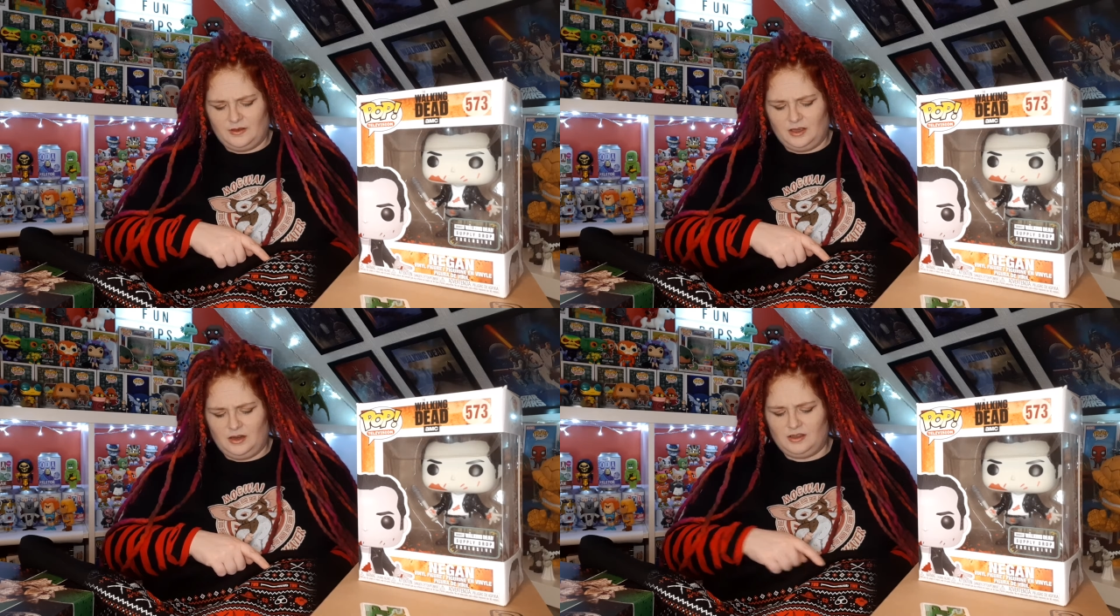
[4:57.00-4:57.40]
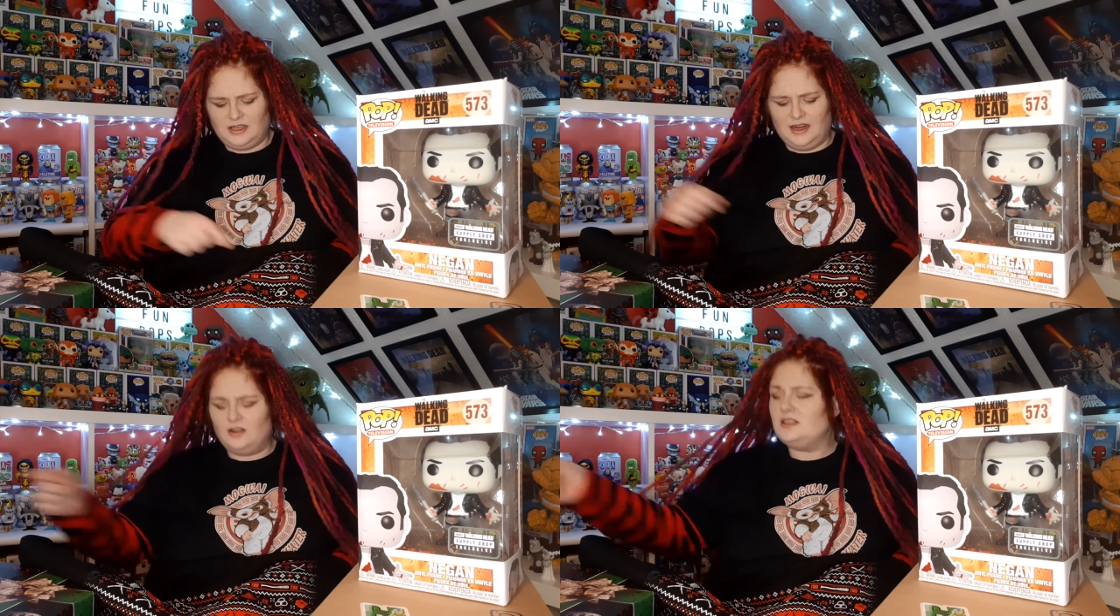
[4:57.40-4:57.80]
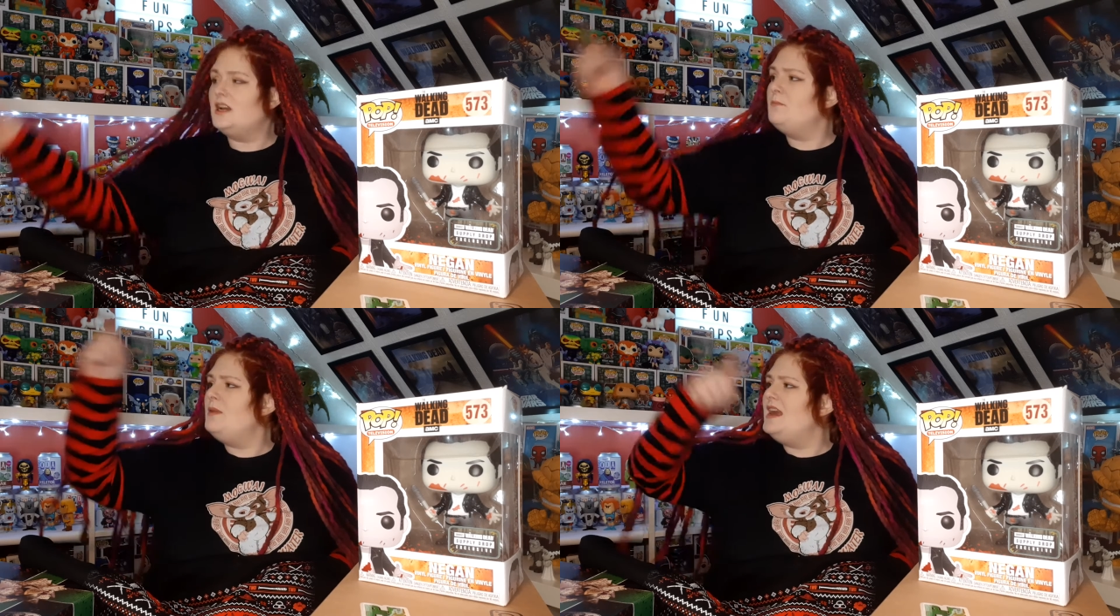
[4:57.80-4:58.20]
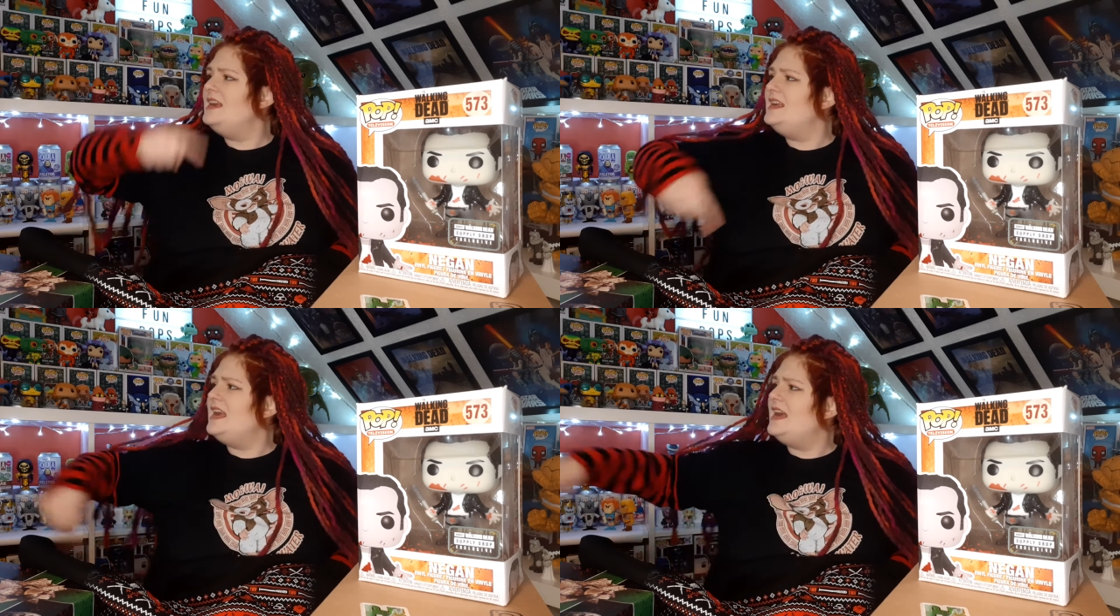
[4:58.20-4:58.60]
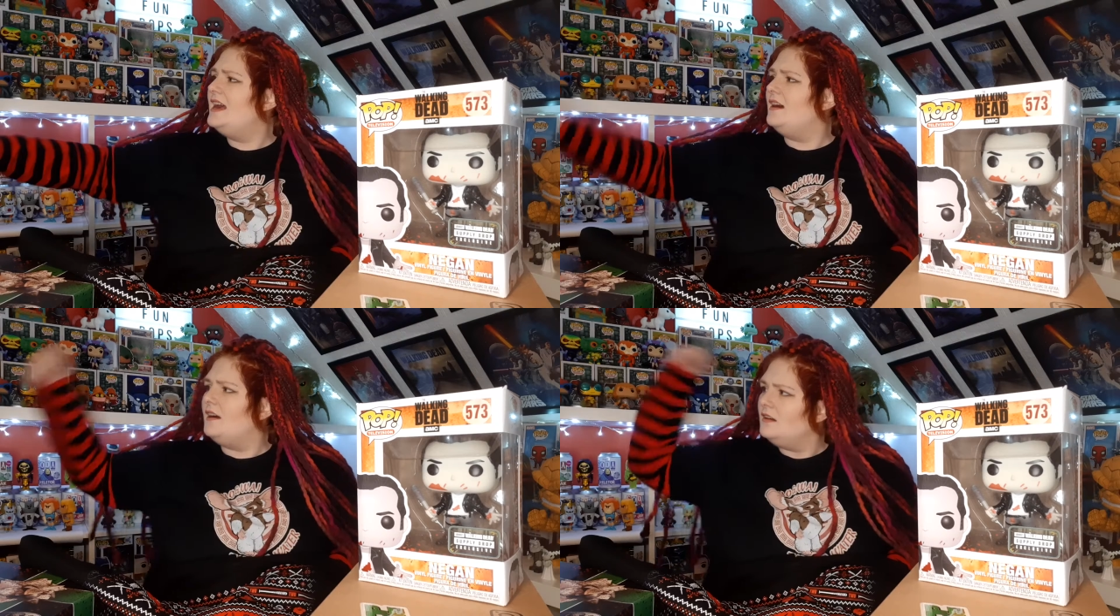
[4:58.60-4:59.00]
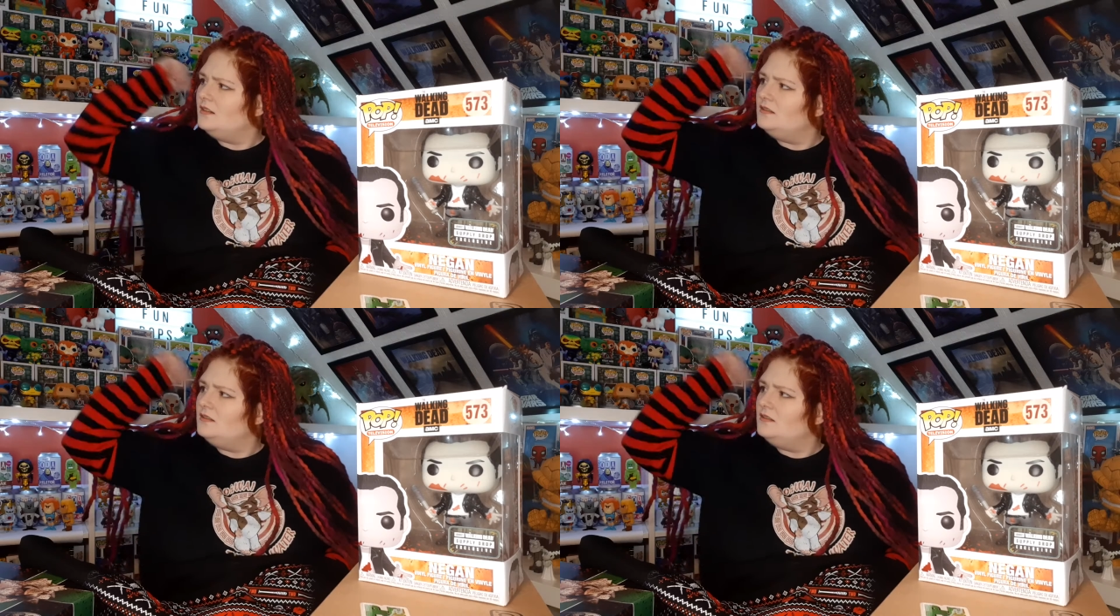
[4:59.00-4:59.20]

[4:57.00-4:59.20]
It looks like a big gear.